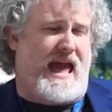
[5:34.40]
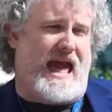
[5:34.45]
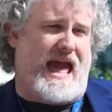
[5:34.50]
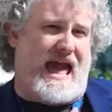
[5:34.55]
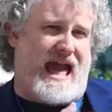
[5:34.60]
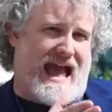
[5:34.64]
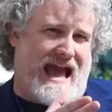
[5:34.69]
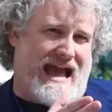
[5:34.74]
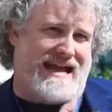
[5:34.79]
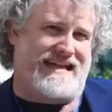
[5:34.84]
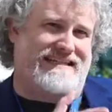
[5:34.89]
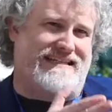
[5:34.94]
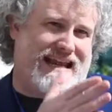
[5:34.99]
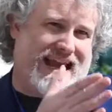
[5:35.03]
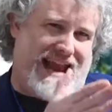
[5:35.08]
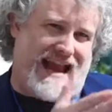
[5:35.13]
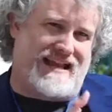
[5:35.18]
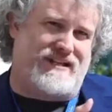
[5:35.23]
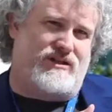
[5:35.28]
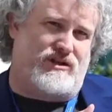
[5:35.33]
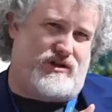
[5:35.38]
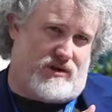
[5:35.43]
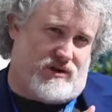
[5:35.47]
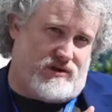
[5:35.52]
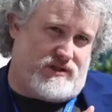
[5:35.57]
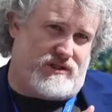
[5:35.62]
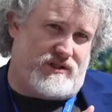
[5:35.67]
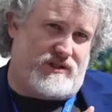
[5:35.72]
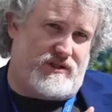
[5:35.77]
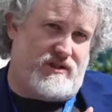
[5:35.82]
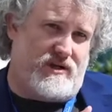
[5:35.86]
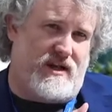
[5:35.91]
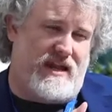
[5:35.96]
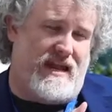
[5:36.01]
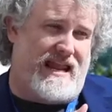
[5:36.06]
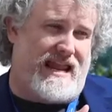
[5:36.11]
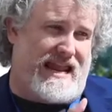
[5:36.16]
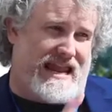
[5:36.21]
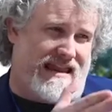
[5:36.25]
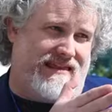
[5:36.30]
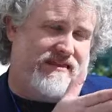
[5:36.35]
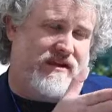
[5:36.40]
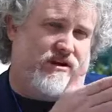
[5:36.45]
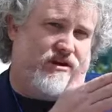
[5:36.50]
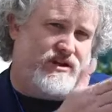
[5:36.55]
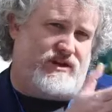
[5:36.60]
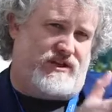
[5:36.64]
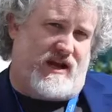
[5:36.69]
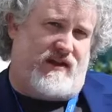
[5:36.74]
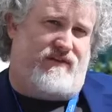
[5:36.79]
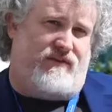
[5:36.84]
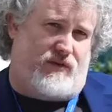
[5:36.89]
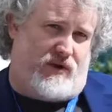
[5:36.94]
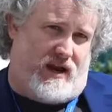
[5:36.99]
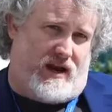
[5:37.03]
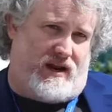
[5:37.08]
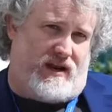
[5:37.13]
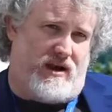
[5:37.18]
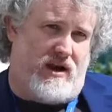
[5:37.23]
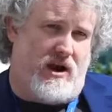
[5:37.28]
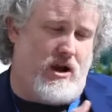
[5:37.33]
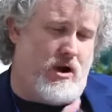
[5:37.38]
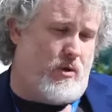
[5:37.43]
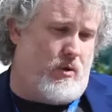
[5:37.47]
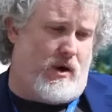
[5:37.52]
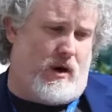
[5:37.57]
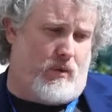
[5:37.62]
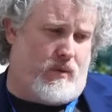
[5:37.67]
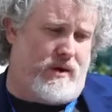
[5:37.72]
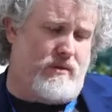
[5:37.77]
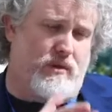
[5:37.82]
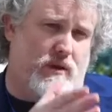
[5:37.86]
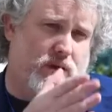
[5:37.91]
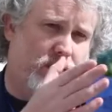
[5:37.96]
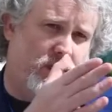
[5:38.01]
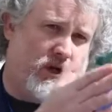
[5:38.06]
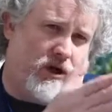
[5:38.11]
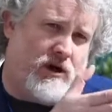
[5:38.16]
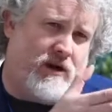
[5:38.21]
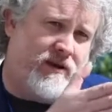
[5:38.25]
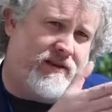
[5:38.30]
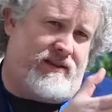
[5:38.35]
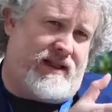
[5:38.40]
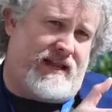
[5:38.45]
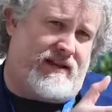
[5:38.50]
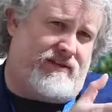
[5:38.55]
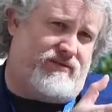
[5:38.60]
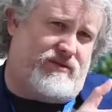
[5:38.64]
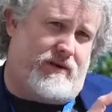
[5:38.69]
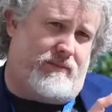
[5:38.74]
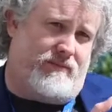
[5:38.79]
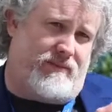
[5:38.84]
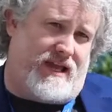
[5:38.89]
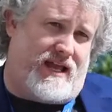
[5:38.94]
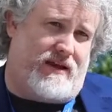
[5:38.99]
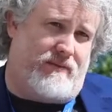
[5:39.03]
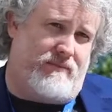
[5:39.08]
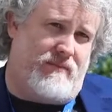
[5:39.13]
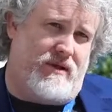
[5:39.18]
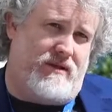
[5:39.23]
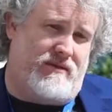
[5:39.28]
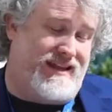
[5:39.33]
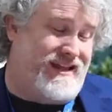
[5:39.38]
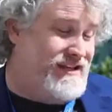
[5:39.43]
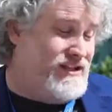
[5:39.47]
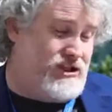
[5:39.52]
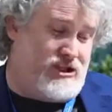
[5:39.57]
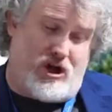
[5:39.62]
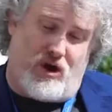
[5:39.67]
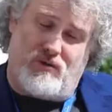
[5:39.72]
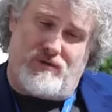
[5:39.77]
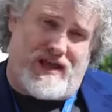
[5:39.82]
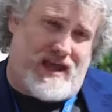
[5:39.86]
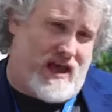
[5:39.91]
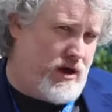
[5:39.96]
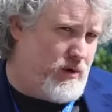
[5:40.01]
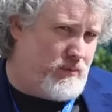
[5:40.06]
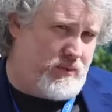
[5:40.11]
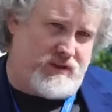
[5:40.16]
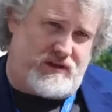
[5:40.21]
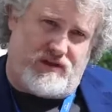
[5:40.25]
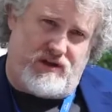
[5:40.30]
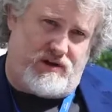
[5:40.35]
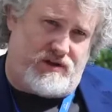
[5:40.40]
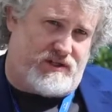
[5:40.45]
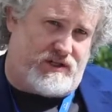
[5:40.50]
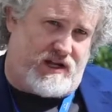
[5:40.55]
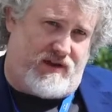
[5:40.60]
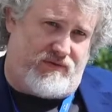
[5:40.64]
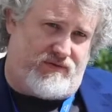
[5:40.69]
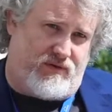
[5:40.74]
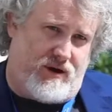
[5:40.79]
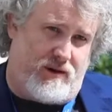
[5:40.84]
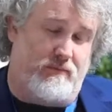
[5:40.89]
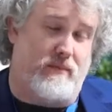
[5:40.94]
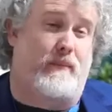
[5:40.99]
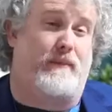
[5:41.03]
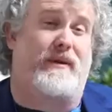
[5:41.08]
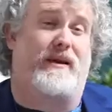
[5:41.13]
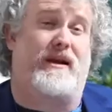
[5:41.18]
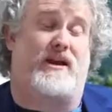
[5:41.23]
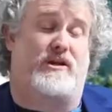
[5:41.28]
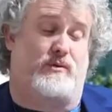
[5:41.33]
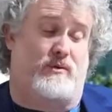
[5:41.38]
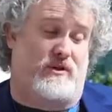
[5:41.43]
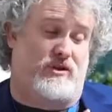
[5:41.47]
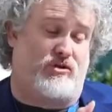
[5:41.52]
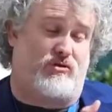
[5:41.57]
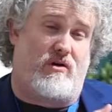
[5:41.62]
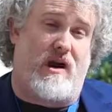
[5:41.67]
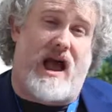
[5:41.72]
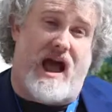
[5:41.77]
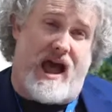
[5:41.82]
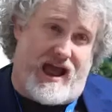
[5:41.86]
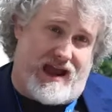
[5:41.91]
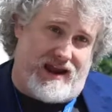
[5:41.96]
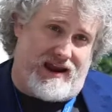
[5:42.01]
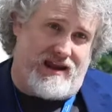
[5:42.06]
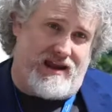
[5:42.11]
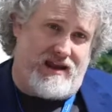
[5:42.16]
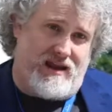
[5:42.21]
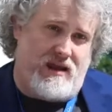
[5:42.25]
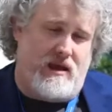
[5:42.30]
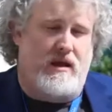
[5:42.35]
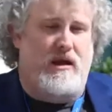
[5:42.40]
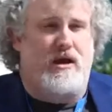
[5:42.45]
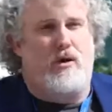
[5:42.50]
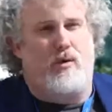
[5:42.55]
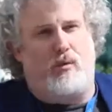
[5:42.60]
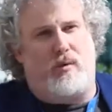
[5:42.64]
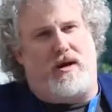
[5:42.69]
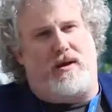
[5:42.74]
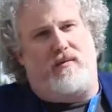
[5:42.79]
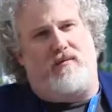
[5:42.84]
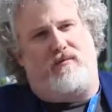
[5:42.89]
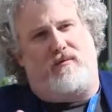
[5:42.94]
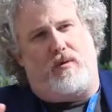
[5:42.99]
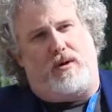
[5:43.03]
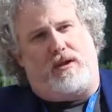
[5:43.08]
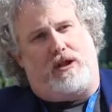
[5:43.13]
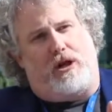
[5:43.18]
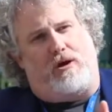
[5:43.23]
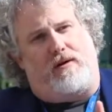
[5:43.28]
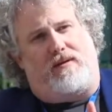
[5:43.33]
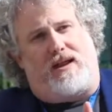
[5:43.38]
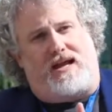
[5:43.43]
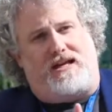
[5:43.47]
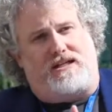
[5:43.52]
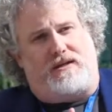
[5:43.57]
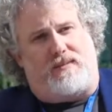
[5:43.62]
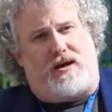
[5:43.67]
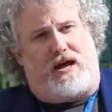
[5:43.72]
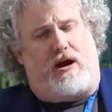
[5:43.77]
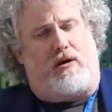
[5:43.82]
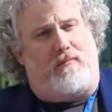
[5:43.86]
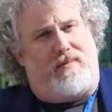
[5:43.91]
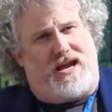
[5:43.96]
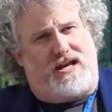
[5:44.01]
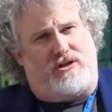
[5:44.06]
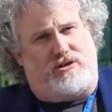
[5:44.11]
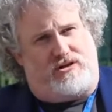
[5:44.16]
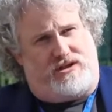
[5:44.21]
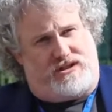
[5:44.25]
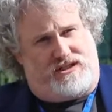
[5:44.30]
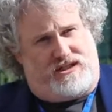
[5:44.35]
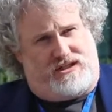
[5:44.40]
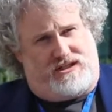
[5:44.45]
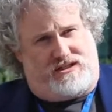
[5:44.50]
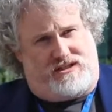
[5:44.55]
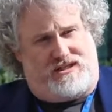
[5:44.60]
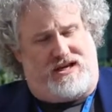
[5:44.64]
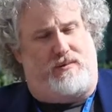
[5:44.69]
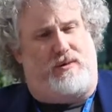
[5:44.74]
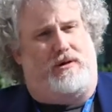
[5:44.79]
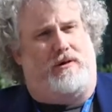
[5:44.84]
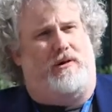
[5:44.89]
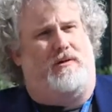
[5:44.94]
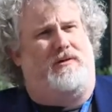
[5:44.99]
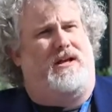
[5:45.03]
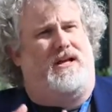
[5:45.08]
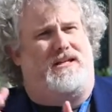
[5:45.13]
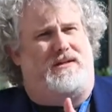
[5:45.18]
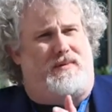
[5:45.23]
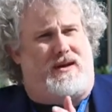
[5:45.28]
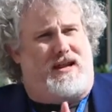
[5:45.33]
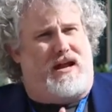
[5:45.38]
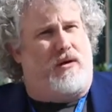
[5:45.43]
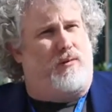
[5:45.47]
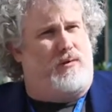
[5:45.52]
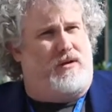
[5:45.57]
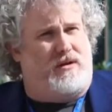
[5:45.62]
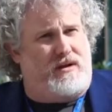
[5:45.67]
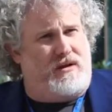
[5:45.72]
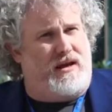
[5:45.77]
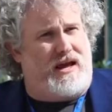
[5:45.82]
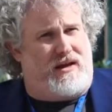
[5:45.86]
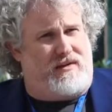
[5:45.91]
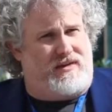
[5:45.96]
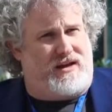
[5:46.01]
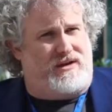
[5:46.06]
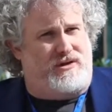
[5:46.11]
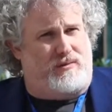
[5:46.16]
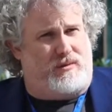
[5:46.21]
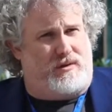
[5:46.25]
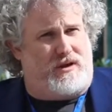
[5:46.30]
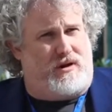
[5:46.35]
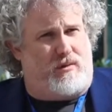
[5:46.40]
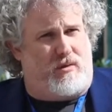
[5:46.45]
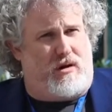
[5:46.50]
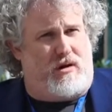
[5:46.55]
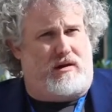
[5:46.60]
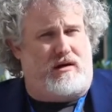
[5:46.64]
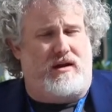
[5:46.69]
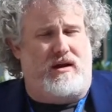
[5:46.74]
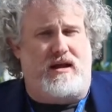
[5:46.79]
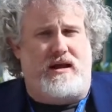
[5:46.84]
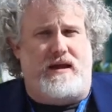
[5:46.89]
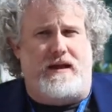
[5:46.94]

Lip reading: has answers in their suffering where we will learn things from them that don't help with their suffering, but because we try, we learn things about our major diseases, and we learn things about how things really work.